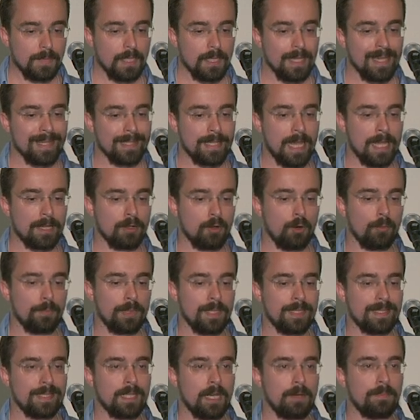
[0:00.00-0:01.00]
and that
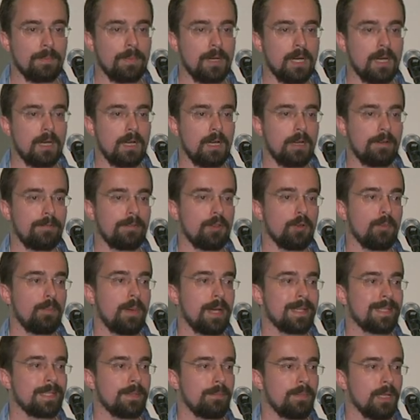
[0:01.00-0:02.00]
opens up uh, a few
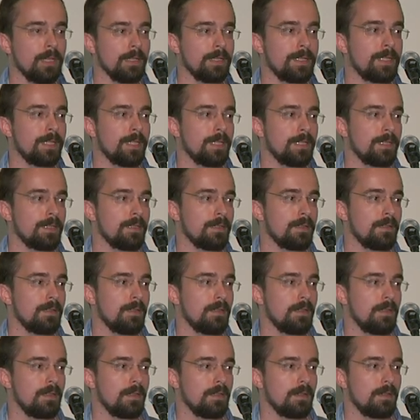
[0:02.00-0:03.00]
possibilities.
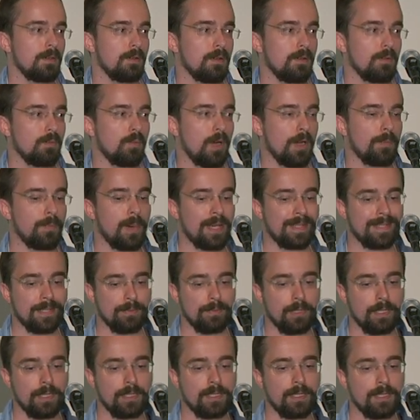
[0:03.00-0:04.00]
One
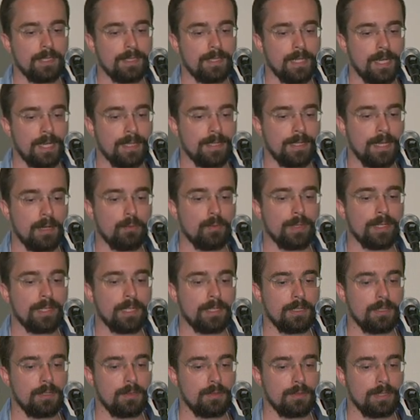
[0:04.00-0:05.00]
possibility is that then we
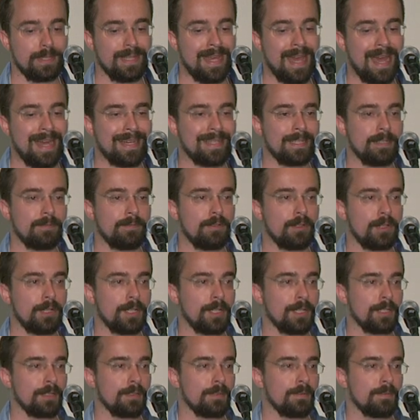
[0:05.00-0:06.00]
can use active
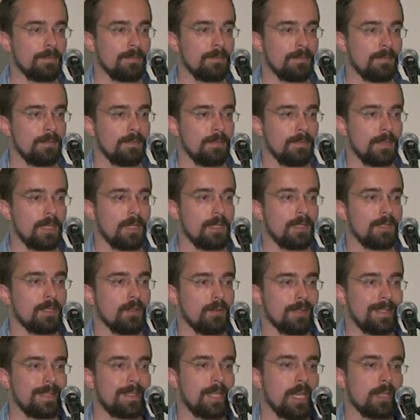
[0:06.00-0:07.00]
learning. So
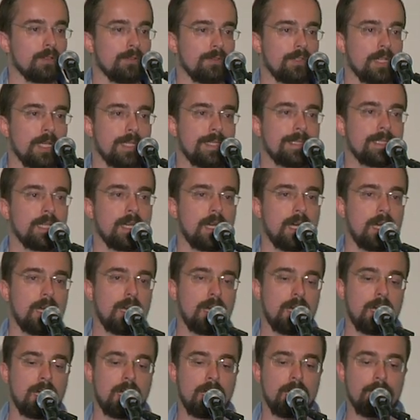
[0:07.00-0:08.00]
instead of just uh,
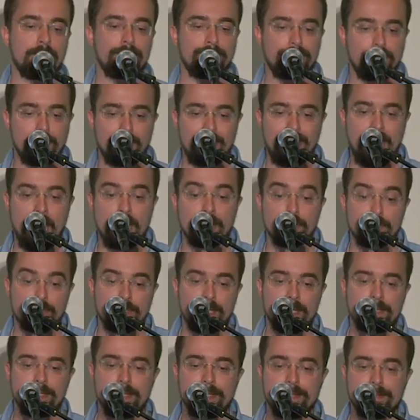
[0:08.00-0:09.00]
uh,
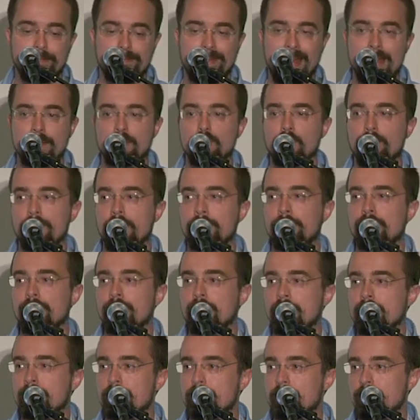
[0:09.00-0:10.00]
annotating random
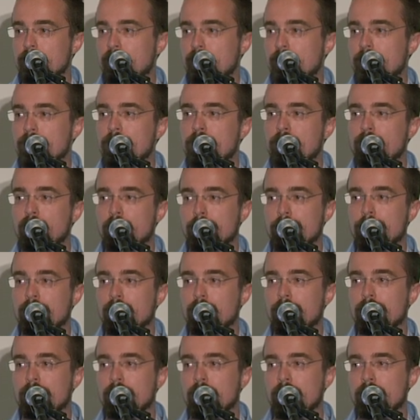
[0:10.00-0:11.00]
images, which is what you
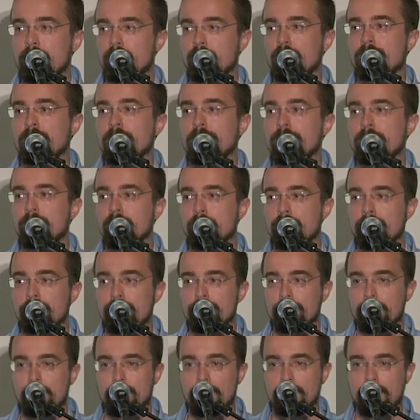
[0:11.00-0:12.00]
would uh, usually do,
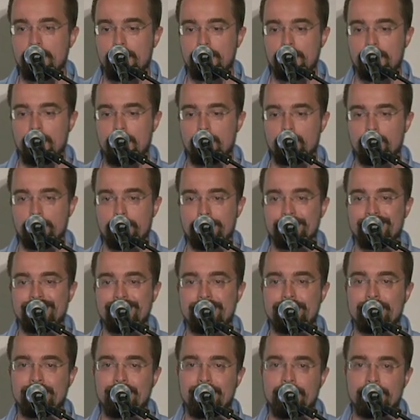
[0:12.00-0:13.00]
we're going to
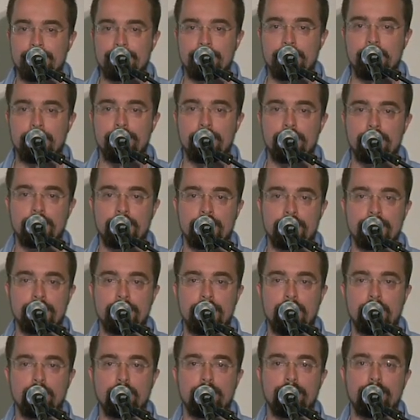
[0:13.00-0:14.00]
select the images
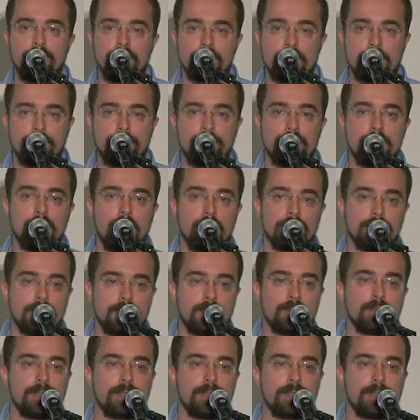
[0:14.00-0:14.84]
that we think the pathologist